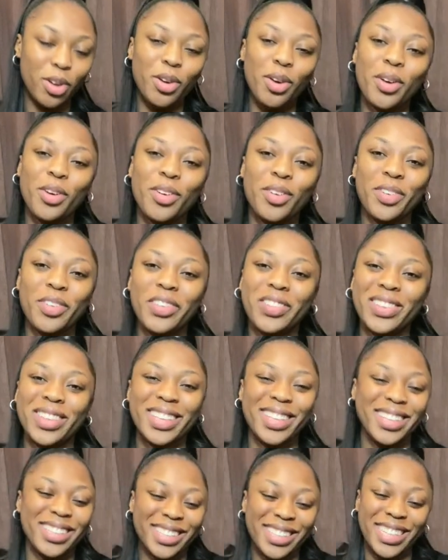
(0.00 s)

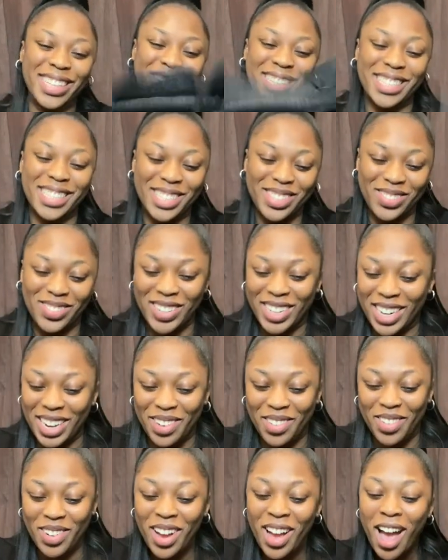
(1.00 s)
this is
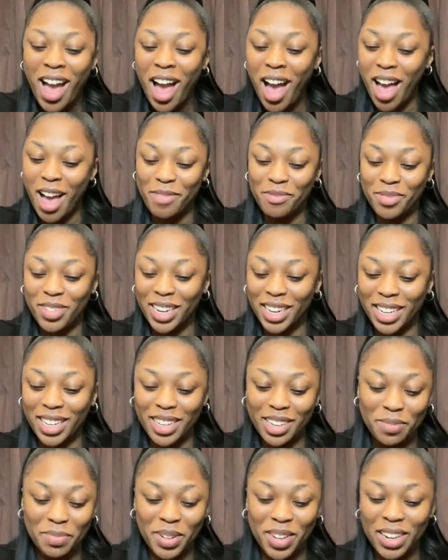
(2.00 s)
really i'm really
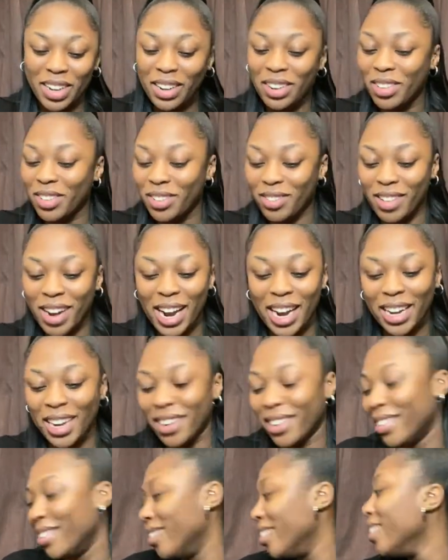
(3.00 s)
gonna be grade
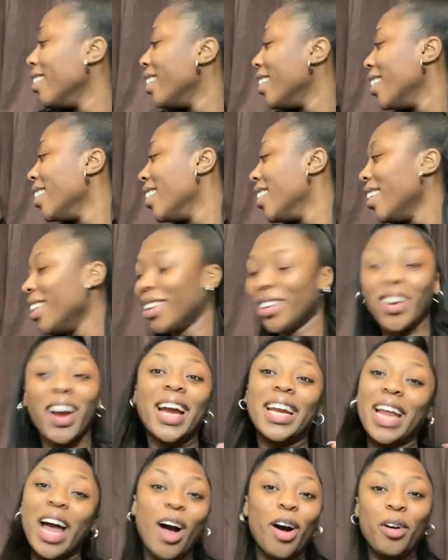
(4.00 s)
and
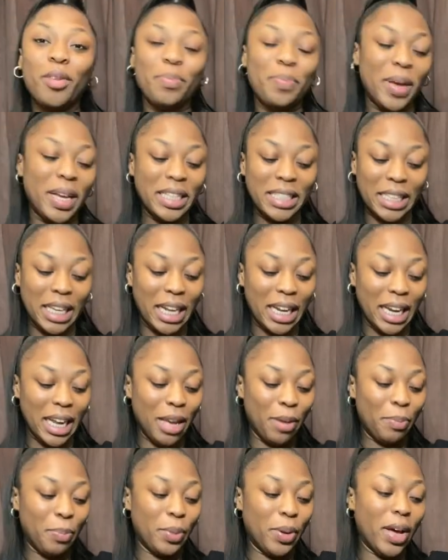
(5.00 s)
grade out
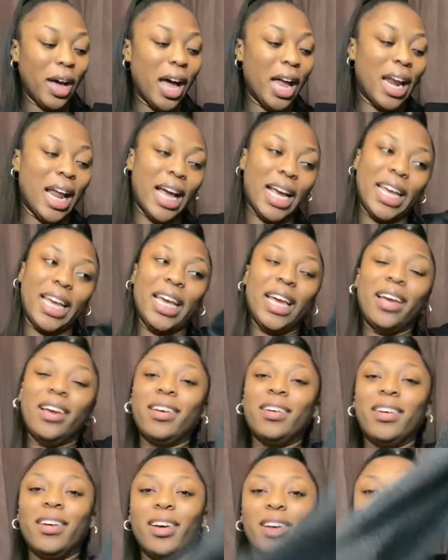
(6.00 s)
basically but i like
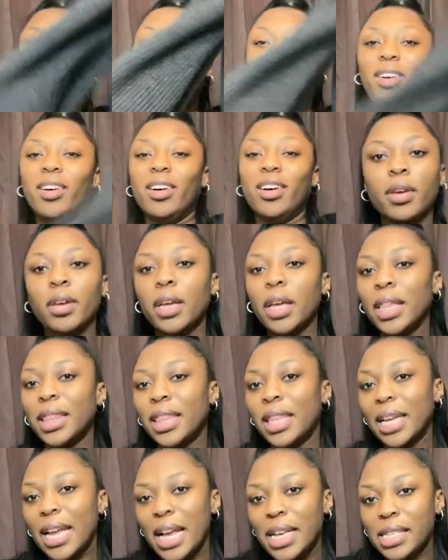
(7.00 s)
it a lot.
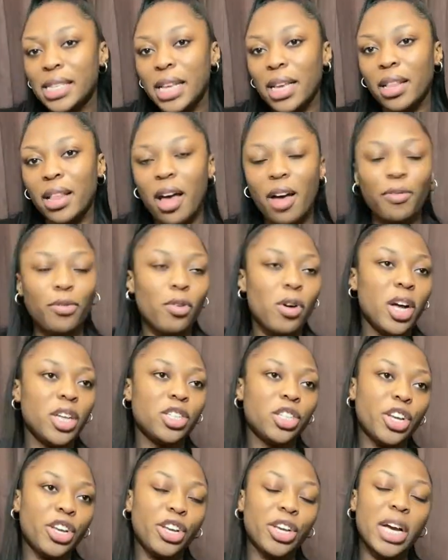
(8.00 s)
The next thing that I thought I'd
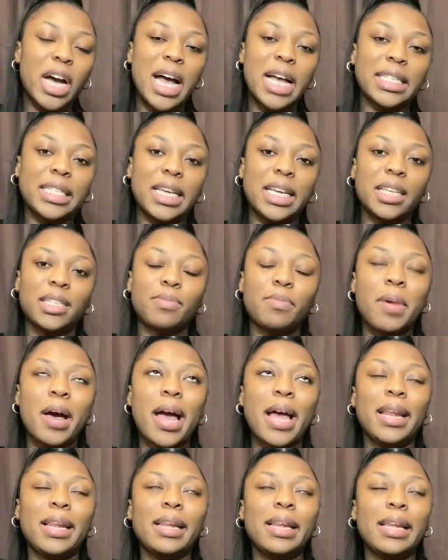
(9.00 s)
show you guys is
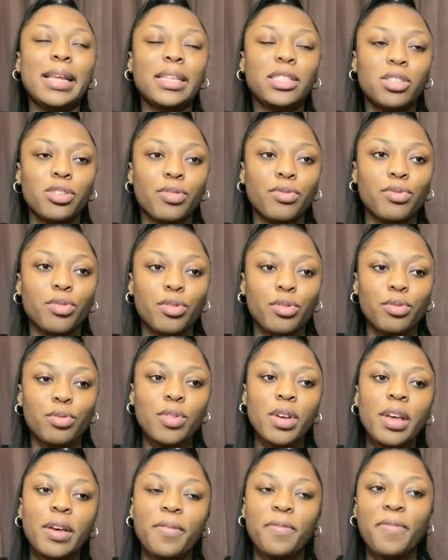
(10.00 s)
my
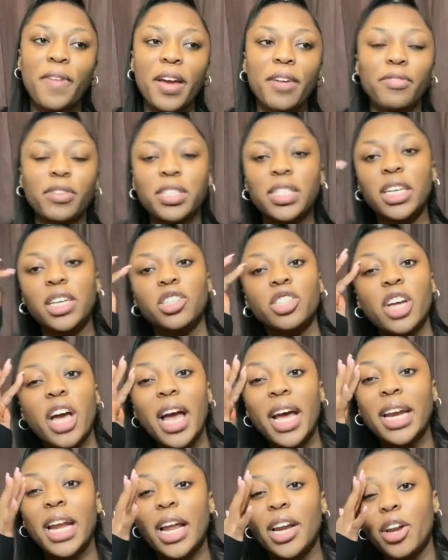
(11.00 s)
literal favorite
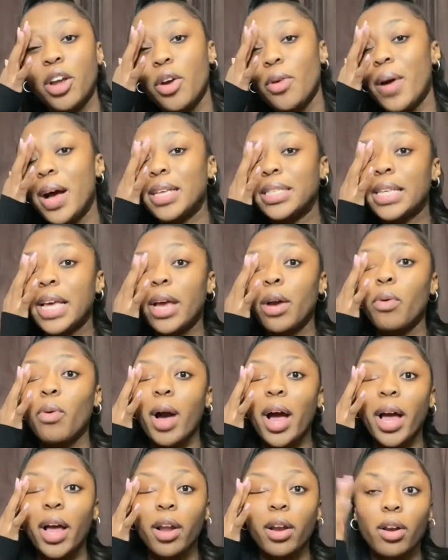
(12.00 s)
t-shirt. And I know I say
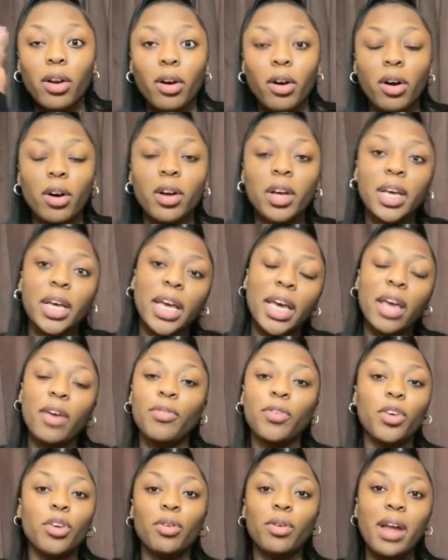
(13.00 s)
quite a lot
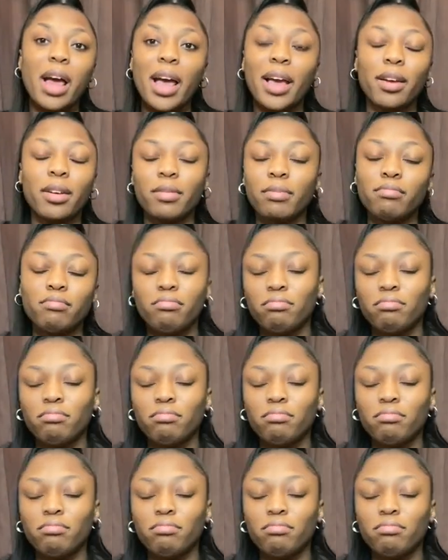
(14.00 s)
if you like,